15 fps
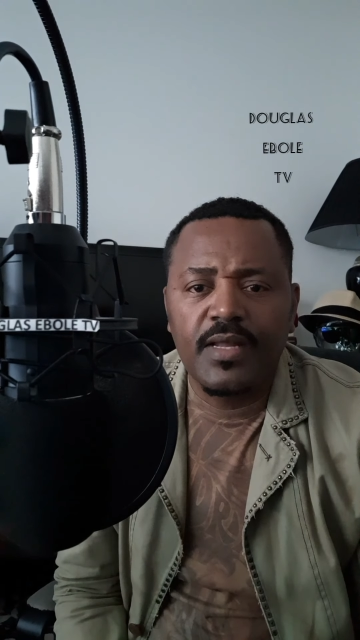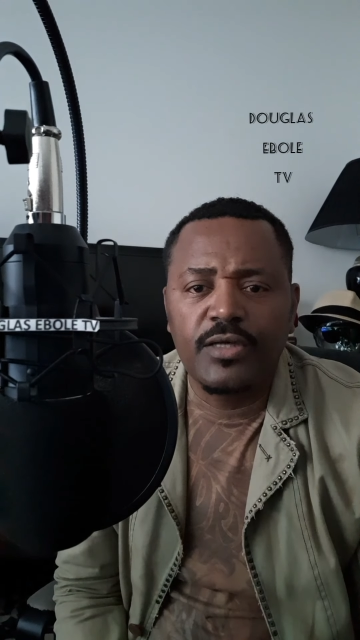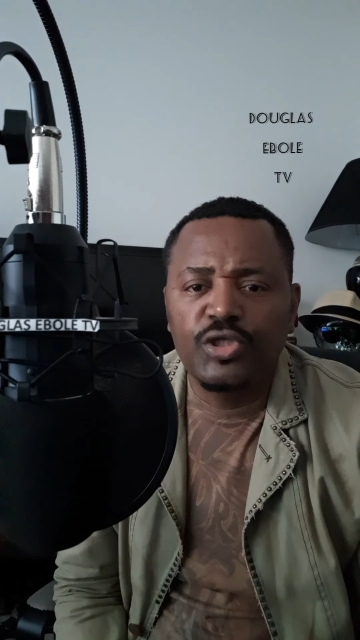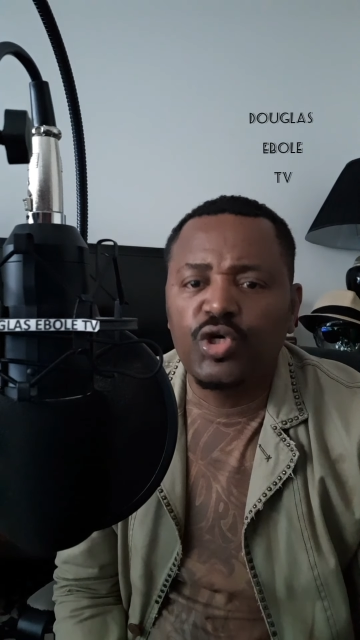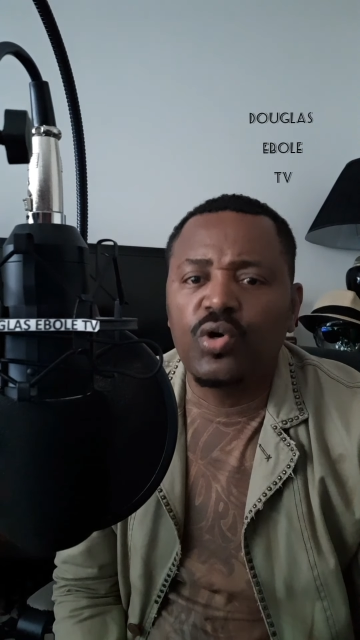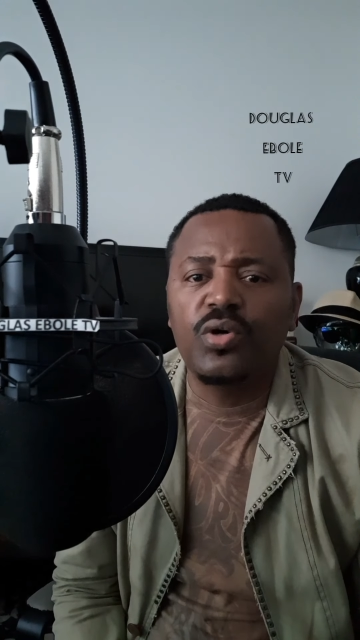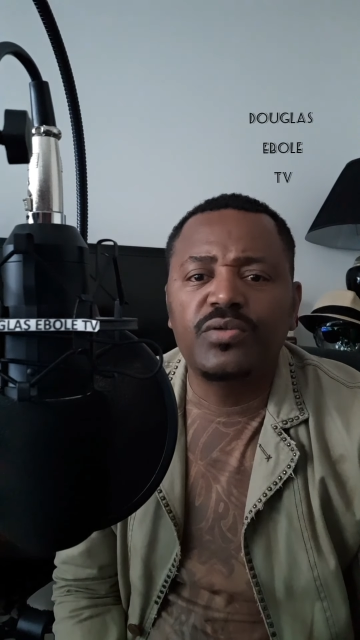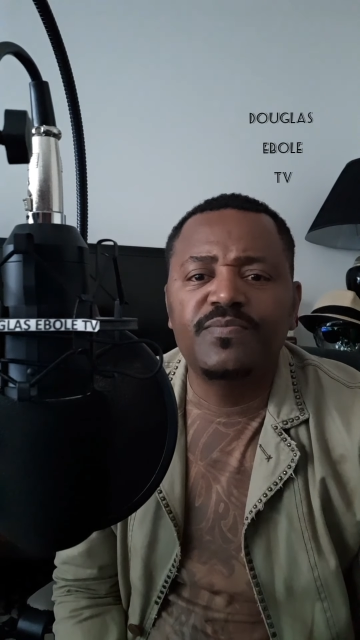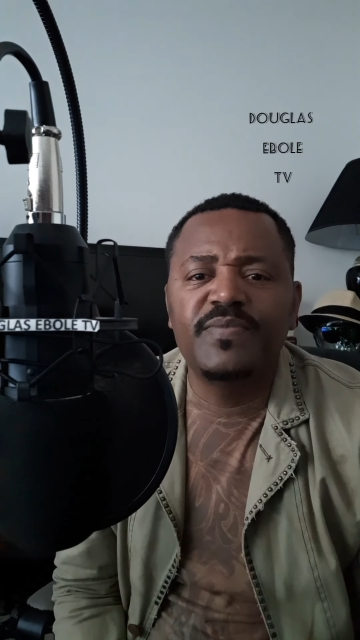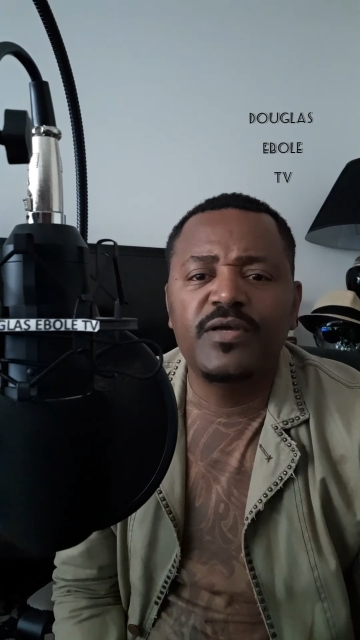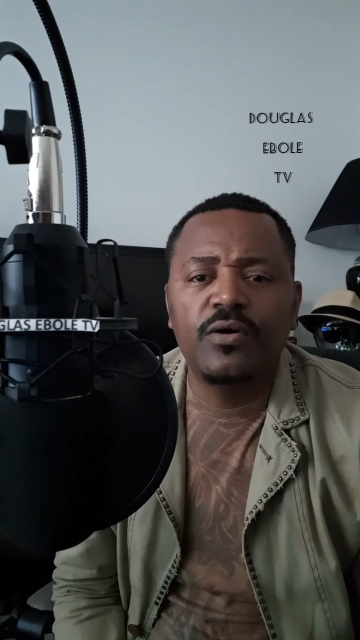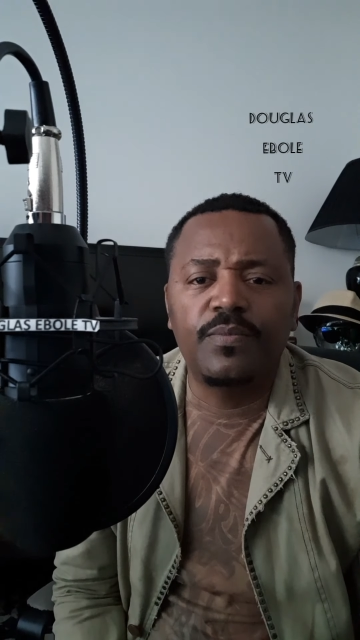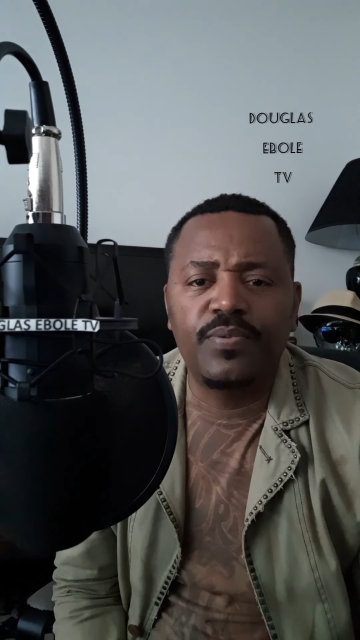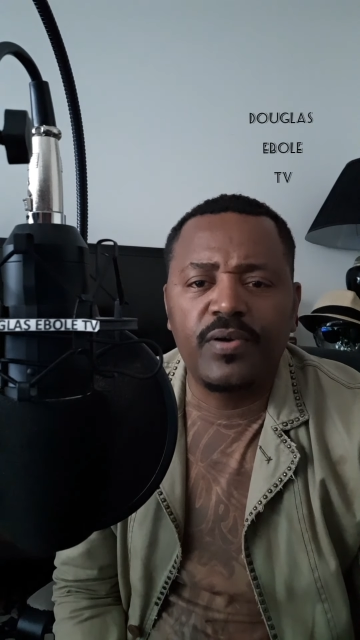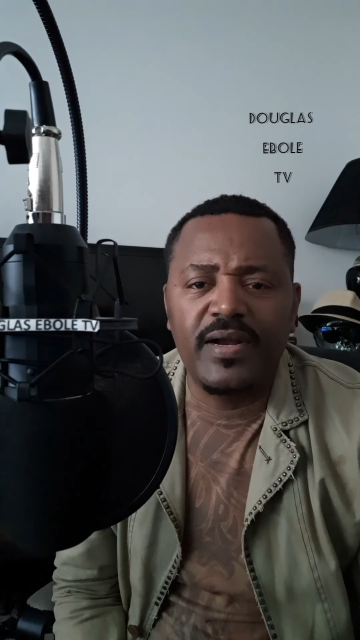Don't be
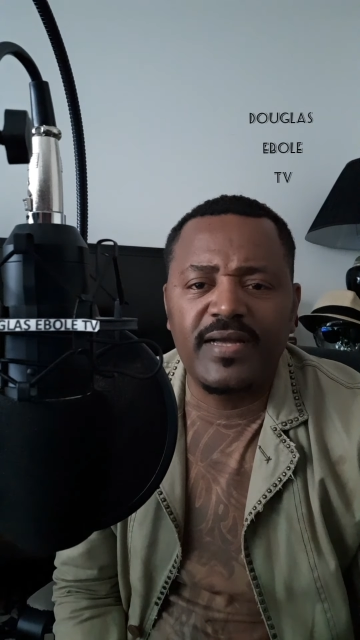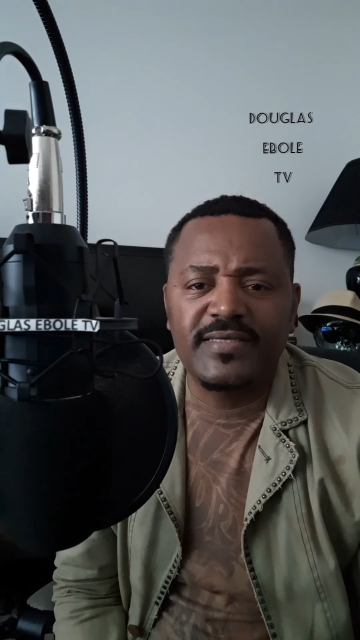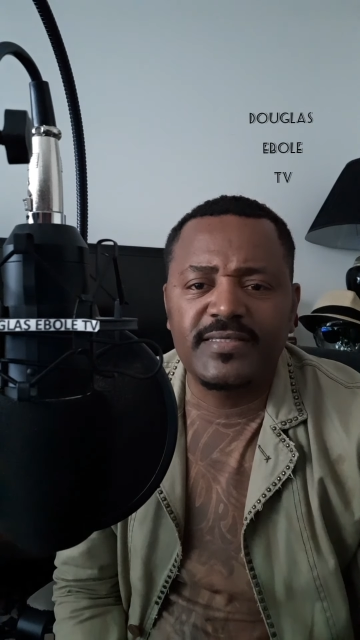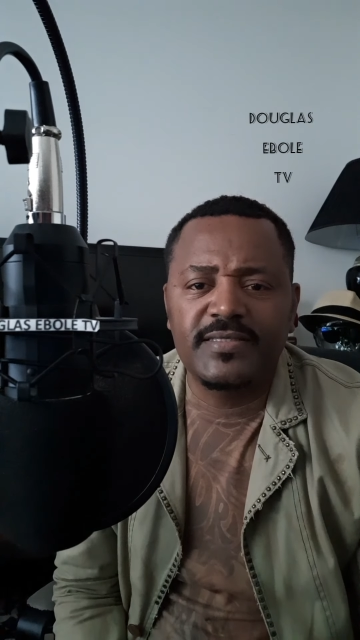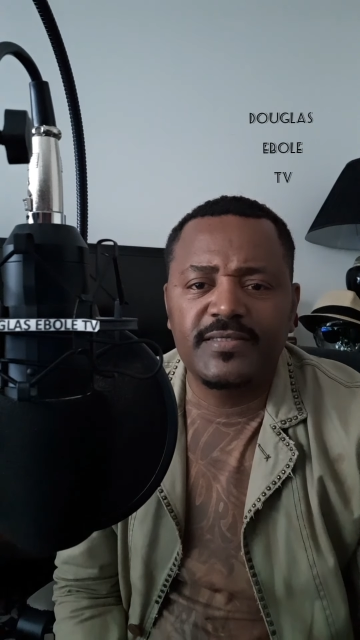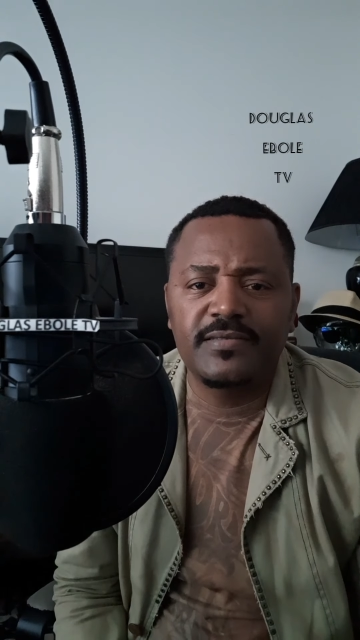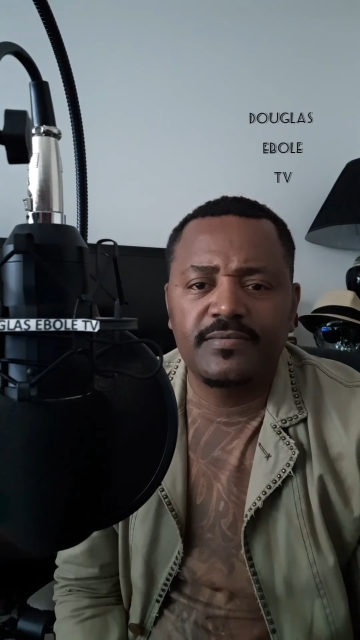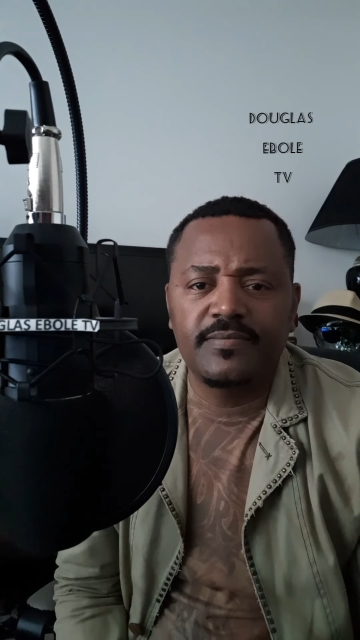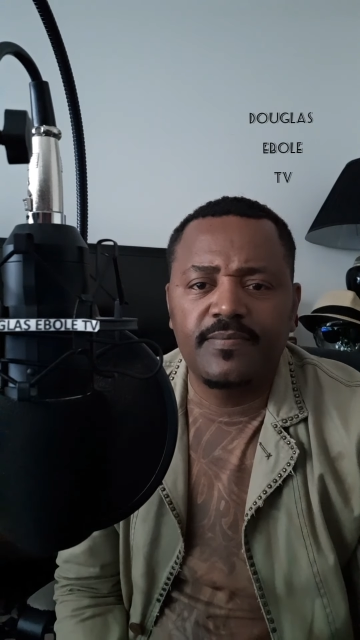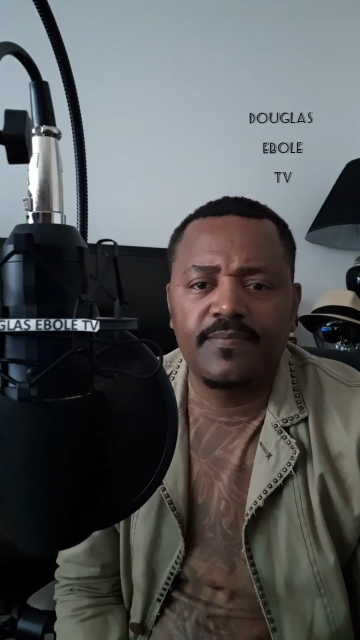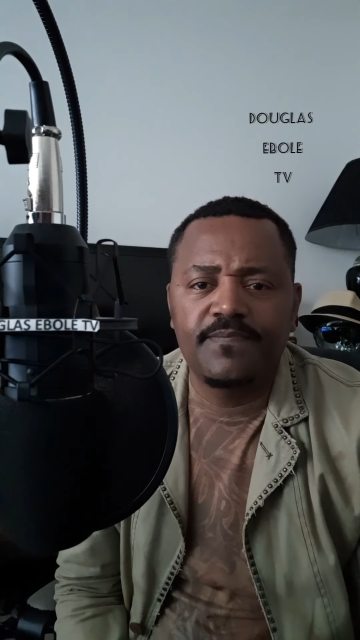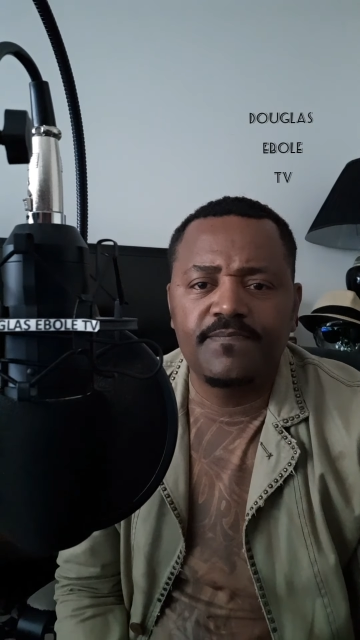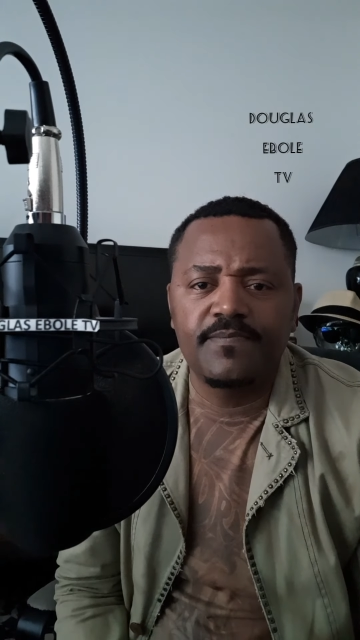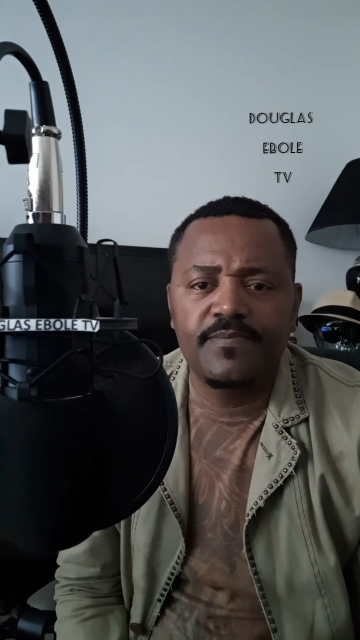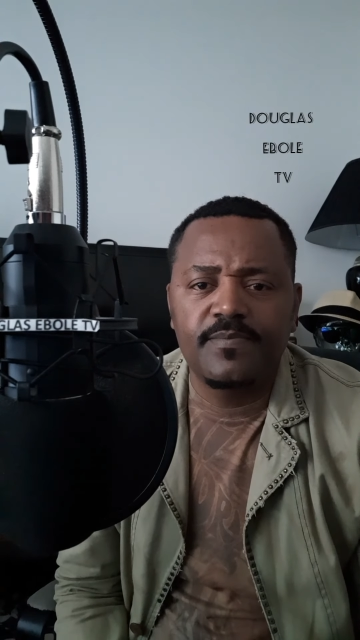oppressed.
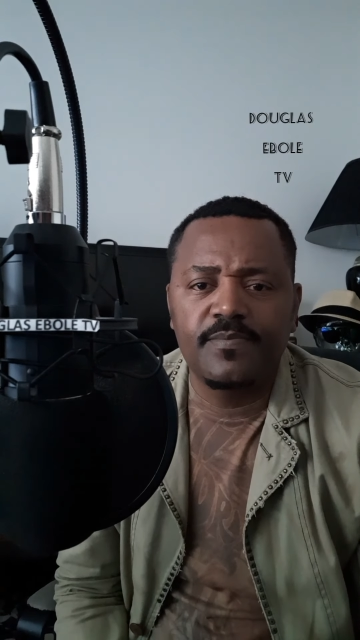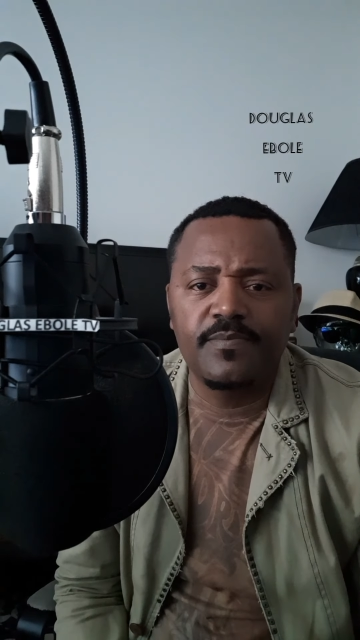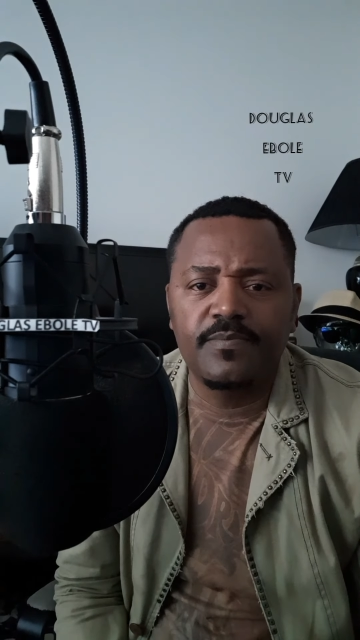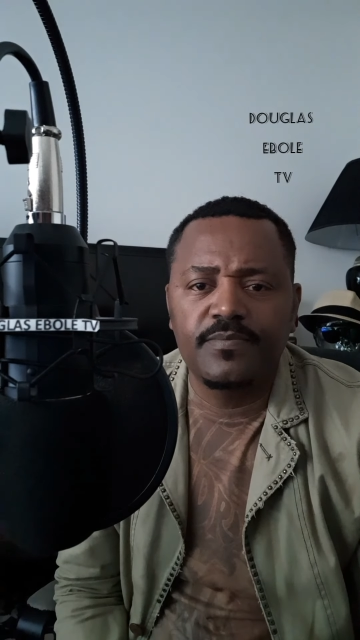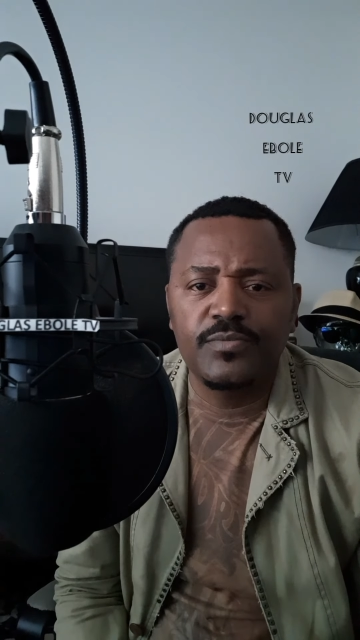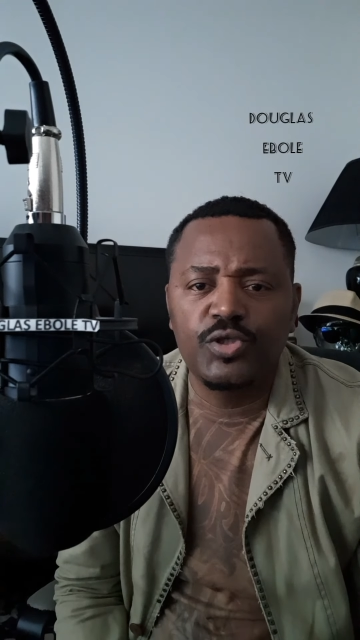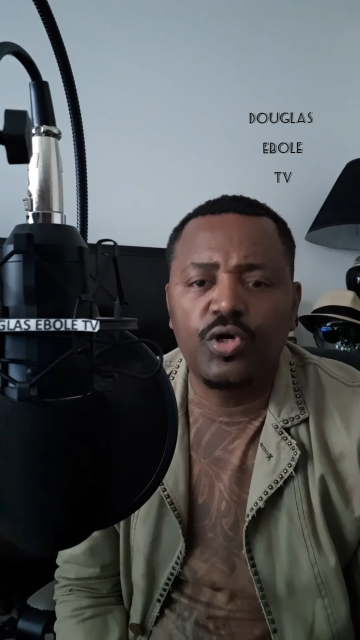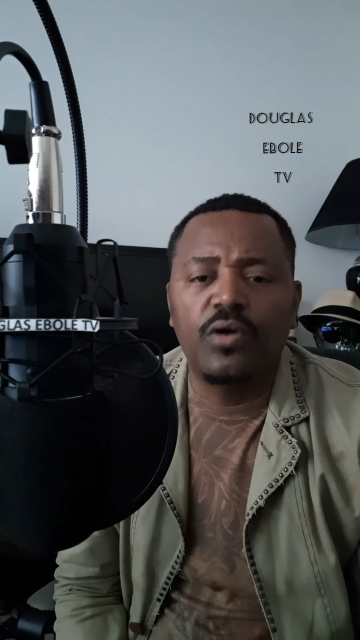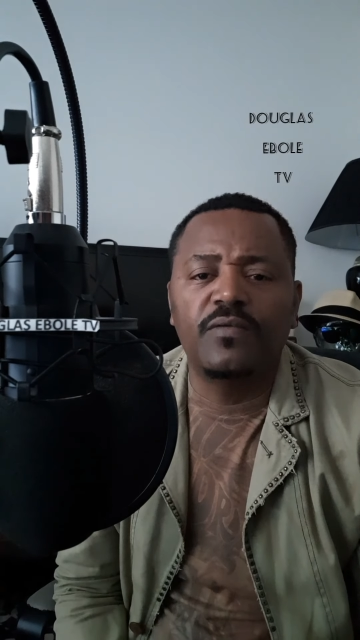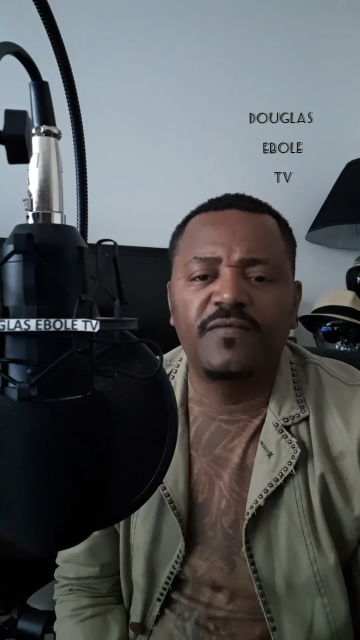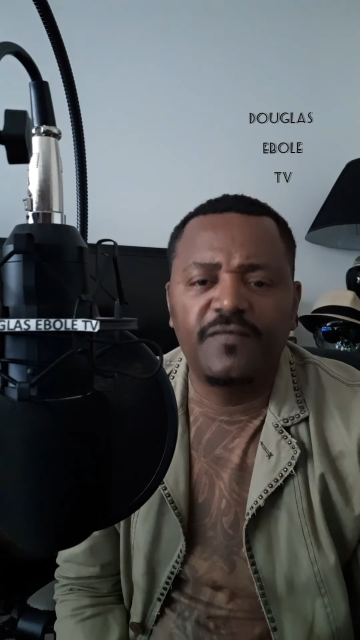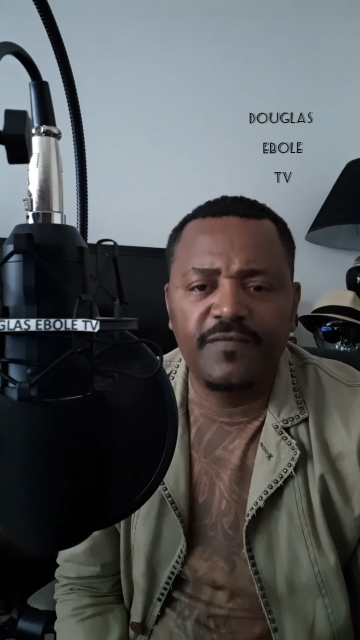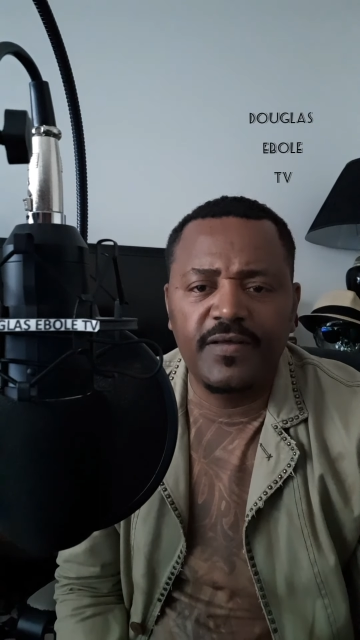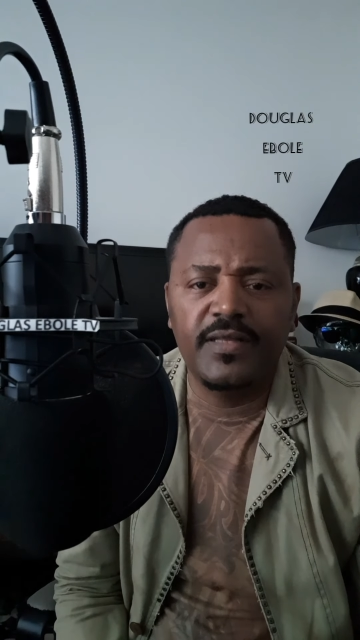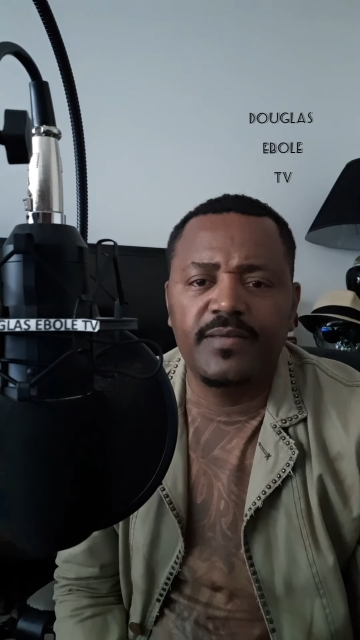Don't feel